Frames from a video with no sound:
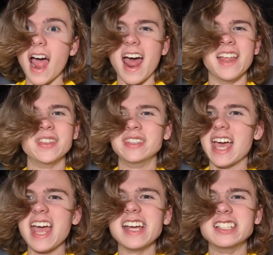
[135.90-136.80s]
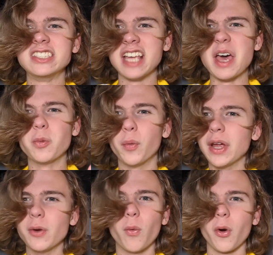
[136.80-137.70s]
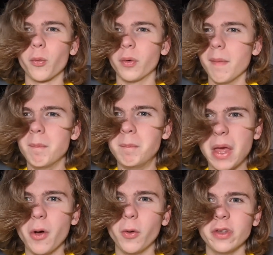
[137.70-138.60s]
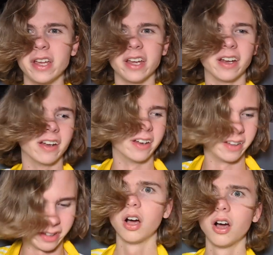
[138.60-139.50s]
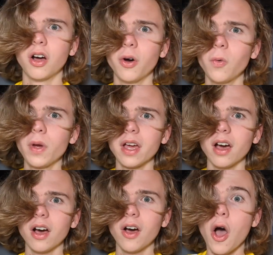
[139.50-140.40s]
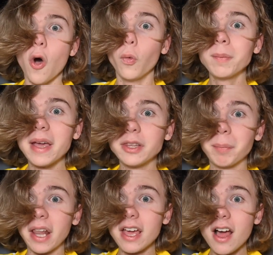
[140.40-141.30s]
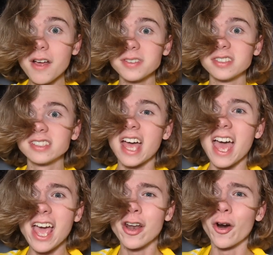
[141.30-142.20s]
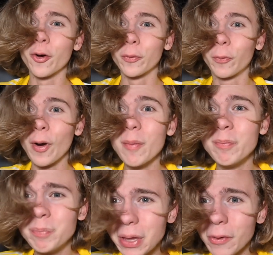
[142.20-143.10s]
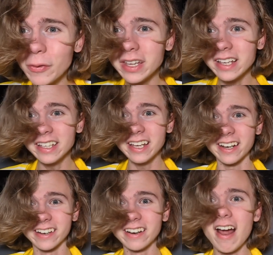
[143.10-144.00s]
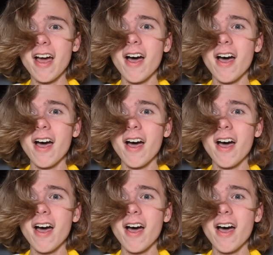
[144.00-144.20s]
And they said we were rebuilding. We made the playoffs? In a rebuilding year?